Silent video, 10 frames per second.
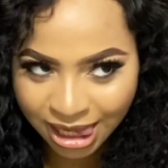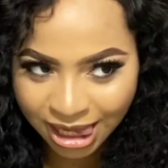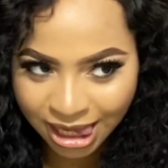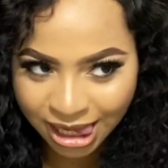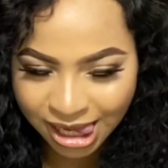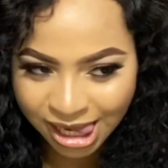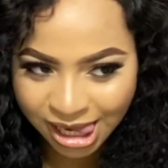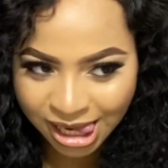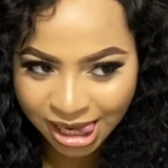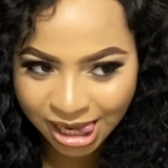
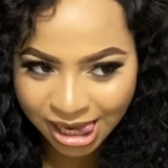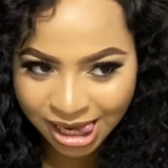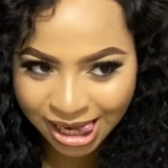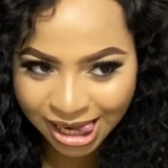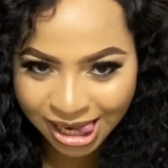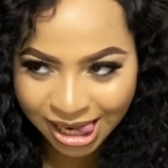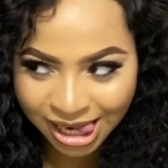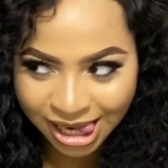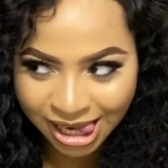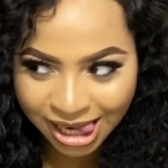
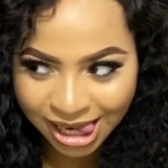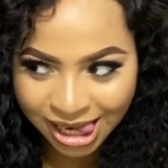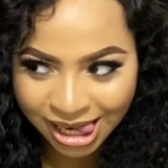[no speech]